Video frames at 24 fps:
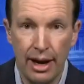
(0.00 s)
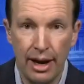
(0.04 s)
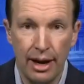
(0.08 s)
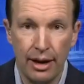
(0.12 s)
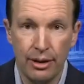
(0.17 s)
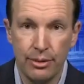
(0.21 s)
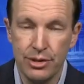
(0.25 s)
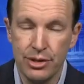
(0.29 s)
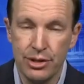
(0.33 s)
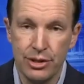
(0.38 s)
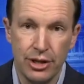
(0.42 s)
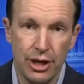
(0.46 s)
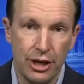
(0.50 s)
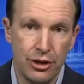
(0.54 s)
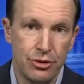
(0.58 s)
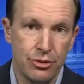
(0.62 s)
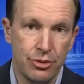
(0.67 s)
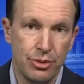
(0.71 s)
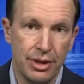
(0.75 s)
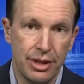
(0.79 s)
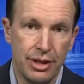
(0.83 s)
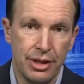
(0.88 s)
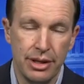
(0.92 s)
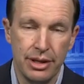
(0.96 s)
I was in
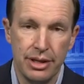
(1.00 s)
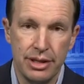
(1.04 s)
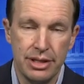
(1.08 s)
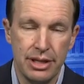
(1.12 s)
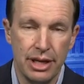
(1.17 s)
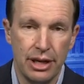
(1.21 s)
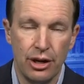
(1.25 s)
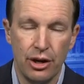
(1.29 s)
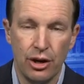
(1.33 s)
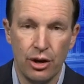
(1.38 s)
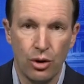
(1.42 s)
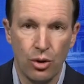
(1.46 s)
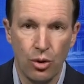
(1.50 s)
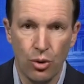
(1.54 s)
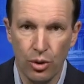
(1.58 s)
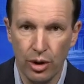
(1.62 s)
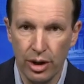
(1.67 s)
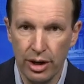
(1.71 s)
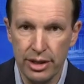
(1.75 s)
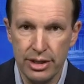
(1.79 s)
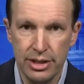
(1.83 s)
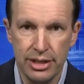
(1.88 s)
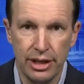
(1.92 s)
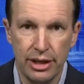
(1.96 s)
touch with Senator
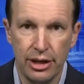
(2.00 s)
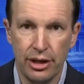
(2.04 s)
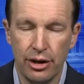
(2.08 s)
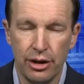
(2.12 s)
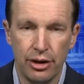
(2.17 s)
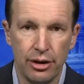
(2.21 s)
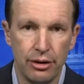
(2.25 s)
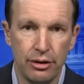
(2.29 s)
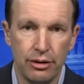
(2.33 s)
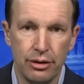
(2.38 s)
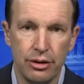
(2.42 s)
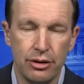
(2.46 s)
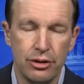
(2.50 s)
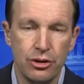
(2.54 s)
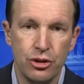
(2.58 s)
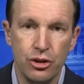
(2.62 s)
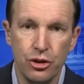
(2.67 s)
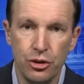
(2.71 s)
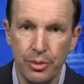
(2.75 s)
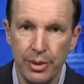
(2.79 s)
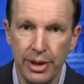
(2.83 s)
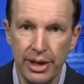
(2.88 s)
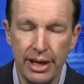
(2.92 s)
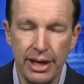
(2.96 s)
Cornyn, Senator uh,
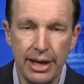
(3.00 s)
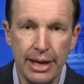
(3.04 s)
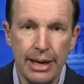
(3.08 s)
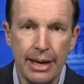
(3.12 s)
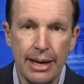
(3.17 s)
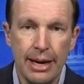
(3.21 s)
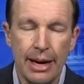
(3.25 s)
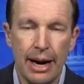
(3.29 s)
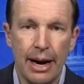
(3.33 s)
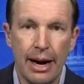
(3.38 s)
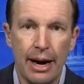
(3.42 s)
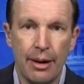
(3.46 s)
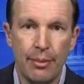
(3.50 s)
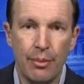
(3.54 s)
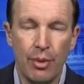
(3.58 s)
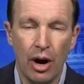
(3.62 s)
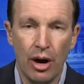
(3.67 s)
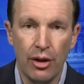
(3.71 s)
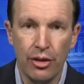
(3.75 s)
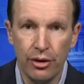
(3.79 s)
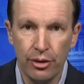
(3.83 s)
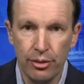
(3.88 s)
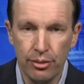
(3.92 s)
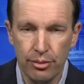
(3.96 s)
Toomey, um,
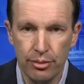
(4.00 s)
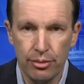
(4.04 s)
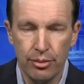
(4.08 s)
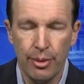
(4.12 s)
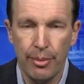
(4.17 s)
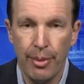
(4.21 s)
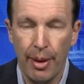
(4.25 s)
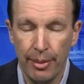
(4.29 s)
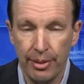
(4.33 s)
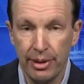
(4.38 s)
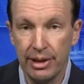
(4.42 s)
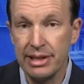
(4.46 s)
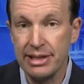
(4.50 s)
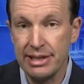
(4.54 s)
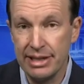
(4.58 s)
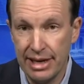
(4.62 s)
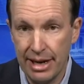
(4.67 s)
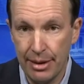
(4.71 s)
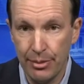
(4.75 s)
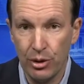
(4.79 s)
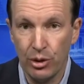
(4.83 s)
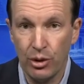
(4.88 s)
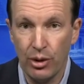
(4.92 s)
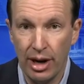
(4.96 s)
other Republicans
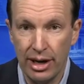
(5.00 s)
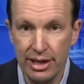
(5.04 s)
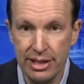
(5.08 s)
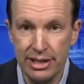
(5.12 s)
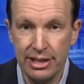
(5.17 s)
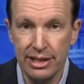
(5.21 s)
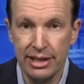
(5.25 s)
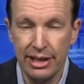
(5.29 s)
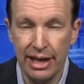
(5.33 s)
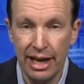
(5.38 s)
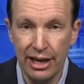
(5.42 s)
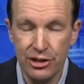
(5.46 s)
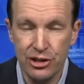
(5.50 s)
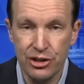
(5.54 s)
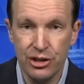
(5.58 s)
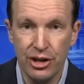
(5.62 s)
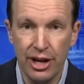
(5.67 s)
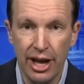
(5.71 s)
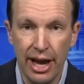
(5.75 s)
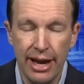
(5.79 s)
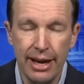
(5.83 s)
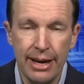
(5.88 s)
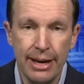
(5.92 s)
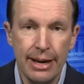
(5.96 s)
and Democrats
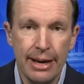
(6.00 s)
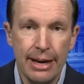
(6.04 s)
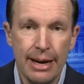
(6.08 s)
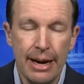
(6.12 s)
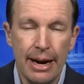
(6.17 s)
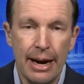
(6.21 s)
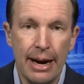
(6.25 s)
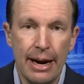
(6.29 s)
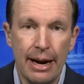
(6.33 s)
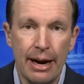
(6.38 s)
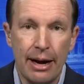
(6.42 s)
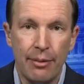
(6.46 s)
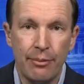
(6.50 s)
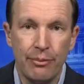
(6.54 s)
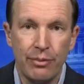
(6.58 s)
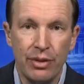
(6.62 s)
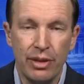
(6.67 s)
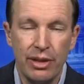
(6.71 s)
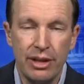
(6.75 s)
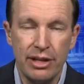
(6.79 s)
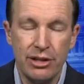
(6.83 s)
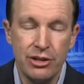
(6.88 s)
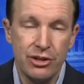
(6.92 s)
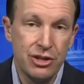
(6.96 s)
yesterday.
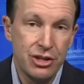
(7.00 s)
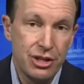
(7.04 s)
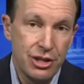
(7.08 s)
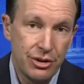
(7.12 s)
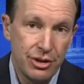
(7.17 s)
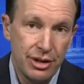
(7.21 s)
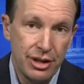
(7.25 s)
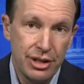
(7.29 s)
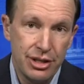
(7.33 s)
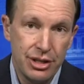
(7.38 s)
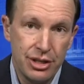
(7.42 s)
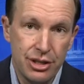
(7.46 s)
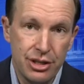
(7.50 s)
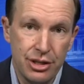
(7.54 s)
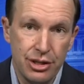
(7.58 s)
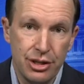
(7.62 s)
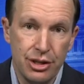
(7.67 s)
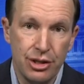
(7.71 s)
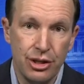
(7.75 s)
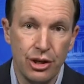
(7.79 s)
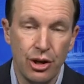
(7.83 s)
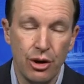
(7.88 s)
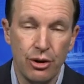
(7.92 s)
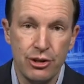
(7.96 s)
Um, these are serious
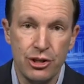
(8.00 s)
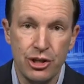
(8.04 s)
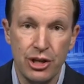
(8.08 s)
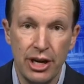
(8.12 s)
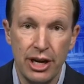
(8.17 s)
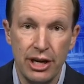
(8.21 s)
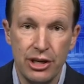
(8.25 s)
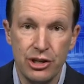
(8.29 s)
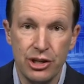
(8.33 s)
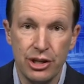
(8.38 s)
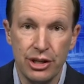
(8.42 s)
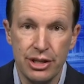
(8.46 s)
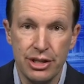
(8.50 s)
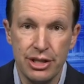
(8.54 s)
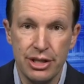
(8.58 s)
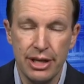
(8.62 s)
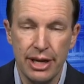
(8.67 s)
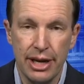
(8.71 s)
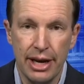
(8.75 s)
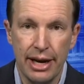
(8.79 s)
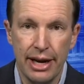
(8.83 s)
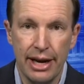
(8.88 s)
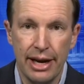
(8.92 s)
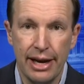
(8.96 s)
negotiations,
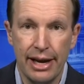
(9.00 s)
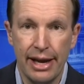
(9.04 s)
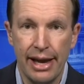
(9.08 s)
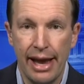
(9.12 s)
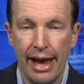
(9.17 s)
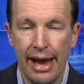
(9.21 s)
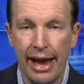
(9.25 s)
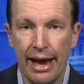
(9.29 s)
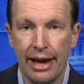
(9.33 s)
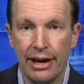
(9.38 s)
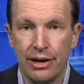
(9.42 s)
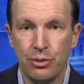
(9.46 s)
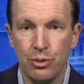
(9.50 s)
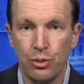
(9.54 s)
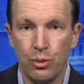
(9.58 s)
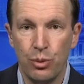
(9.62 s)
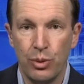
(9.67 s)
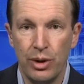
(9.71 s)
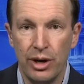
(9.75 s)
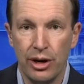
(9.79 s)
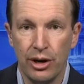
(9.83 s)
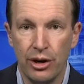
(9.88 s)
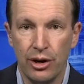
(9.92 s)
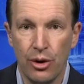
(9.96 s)
uh, and
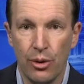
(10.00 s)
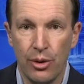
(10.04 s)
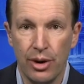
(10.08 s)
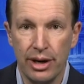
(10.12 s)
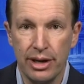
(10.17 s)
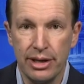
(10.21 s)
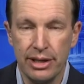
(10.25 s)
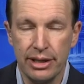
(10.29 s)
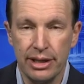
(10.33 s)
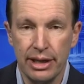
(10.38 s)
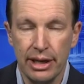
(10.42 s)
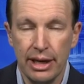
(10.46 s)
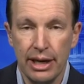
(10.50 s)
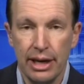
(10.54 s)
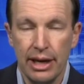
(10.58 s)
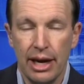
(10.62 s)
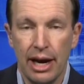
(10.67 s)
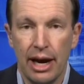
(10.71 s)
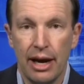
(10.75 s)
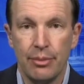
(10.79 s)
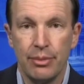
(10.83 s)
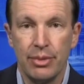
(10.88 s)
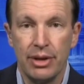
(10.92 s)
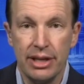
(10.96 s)
we are going to
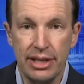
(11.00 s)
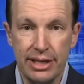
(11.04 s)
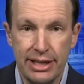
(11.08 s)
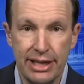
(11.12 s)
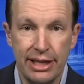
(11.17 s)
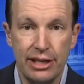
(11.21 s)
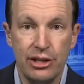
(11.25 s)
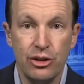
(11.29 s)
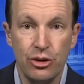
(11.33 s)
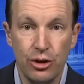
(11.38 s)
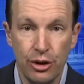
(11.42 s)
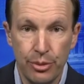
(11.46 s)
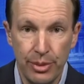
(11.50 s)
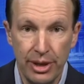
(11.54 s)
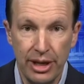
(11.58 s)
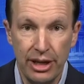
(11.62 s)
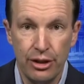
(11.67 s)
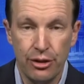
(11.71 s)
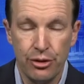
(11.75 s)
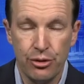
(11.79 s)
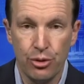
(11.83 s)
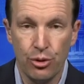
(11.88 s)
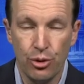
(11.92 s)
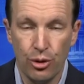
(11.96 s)
um, continue to
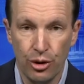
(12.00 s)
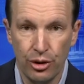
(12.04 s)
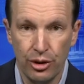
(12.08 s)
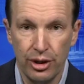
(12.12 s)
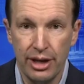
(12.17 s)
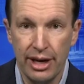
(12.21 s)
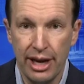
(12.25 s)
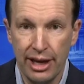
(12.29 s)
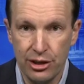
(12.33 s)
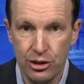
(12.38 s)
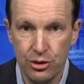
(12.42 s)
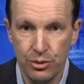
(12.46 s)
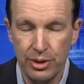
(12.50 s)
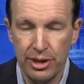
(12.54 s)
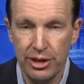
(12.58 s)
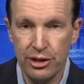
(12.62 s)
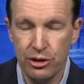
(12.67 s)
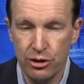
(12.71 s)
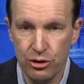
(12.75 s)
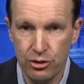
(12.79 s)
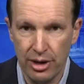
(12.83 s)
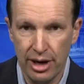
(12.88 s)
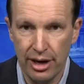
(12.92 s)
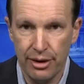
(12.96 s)
meet through early next week
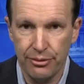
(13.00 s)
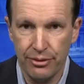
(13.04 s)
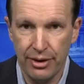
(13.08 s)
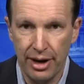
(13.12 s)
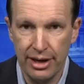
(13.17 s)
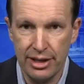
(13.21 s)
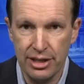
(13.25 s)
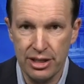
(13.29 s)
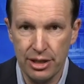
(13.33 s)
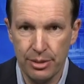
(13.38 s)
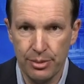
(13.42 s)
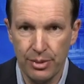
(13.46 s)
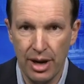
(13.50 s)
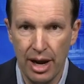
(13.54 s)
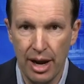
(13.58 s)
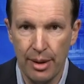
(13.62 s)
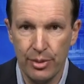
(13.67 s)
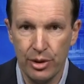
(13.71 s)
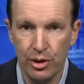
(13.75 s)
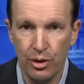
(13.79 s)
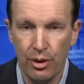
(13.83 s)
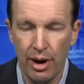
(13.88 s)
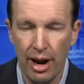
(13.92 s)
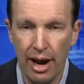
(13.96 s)
to try to find some
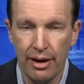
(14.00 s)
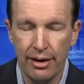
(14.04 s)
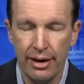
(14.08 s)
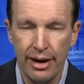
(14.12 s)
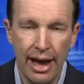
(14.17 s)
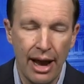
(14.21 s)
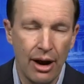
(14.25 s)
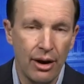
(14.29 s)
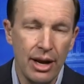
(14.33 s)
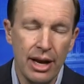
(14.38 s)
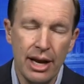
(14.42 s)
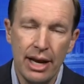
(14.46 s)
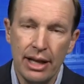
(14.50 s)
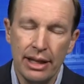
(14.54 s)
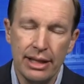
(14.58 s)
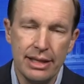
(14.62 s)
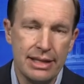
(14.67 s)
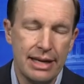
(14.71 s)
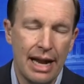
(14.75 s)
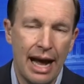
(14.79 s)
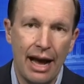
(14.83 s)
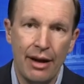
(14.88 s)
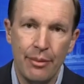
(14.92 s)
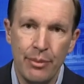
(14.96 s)
common ground. Now,
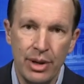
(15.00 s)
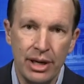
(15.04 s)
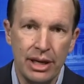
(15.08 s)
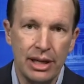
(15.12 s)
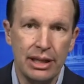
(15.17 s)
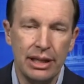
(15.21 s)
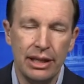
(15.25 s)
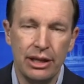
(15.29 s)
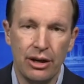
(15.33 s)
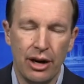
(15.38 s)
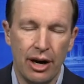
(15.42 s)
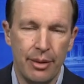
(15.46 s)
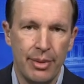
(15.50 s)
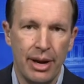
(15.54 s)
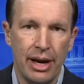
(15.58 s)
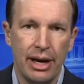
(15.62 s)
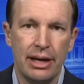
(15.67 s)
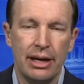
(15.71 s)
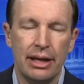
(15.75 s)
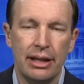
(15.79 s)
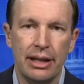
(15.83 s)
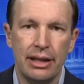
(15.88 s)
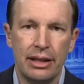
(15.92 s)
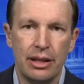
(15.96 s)
listen, I've been clear. I'm
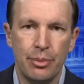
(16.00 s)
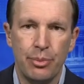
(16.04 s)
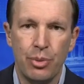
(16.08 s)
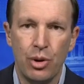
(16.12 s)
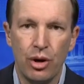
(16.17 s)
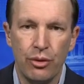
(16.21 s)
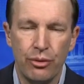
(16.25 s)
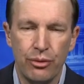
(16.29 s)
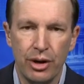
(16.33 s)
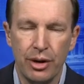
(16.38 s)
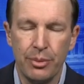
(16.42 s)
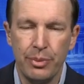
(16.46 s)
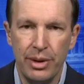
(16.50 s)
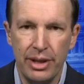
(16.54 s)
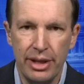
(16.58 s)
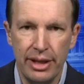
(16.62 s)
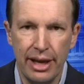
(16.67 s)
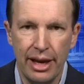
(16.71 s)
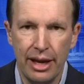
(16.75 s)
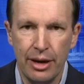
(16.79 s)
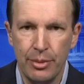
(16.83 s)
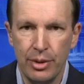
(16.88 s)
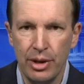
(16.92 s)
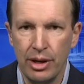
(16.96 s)
not going to let the perfect be
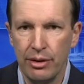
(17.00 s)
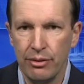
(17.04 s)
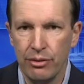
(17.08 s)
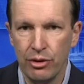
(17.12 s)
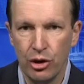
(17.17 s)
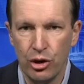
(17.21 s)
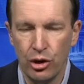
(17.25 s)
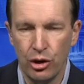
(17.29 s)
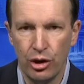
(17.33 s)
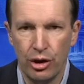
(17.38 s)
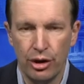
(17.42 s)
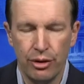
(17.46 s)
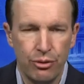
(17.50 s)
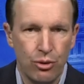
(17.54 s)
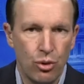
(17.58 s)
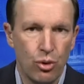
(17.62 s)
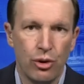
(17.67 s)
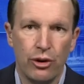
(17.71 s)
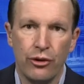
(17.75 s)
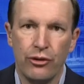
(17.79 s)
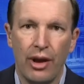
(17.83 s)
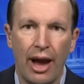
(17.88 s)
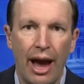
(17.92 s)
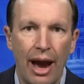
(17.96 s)
the enemy of the good. Of
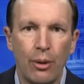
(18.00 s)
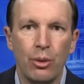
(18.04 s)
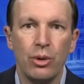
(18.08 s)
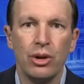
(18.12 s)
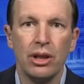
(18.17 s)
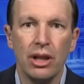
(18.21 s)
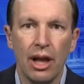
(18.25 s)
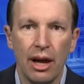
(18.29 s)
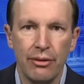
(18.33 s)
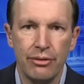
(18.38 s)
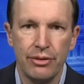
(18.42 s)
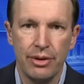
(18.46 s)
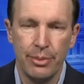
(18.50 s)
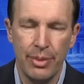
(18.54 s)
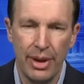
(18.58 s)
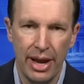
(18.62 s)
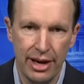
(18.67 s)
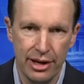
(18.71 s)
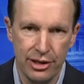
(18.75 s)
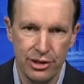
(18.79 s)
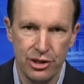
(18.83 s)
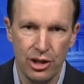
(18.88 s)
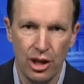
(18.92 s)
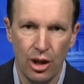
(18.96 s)
course, I would love to
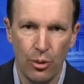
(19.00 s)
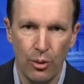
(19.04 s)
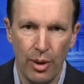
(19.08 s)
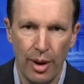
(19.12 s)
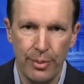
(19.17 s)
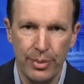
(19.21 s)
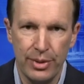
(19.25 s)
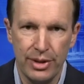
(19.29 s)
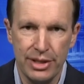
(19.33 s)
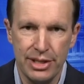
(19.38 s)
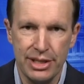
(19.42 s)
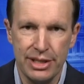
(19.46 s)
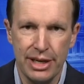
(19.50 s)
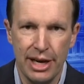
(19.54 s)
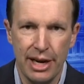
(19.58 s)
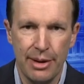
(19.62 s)
ban assault weapons.